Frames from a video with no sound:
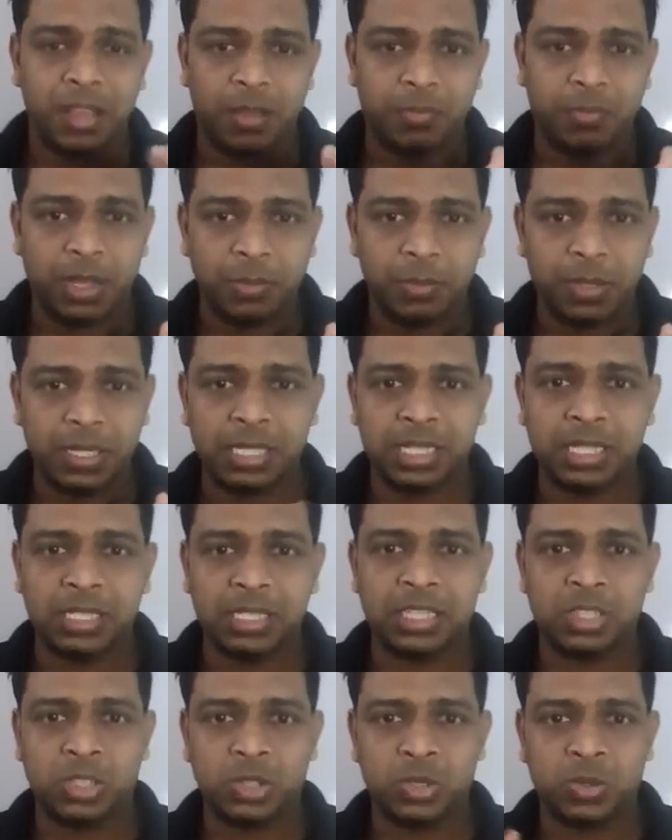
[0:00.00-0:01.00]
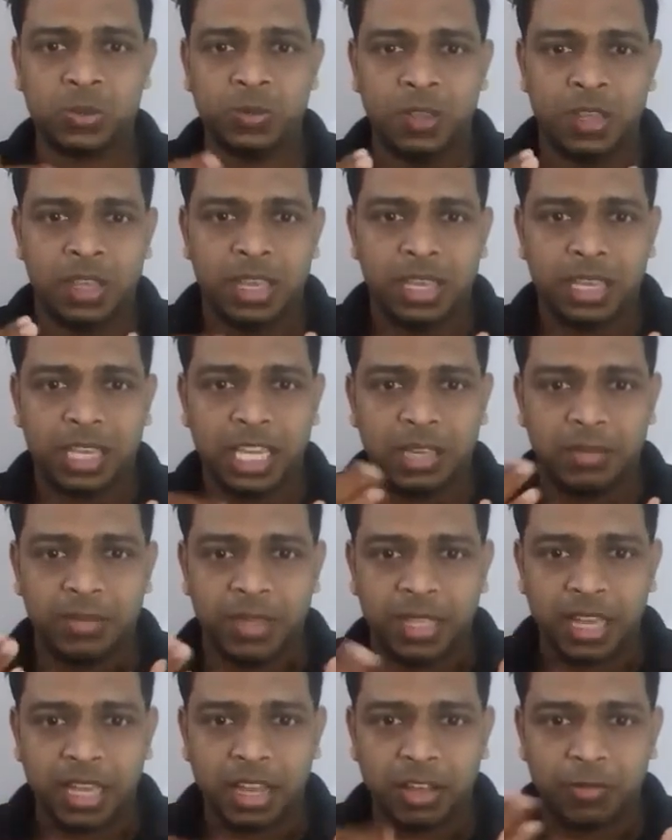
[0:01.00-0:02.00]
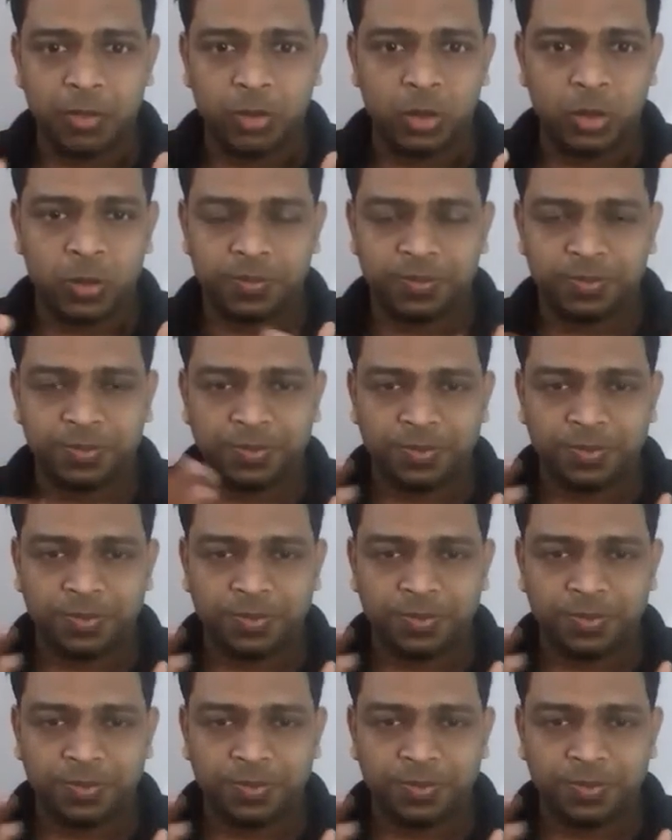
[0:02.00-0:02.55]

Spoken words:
Purpose is just to keep the airflow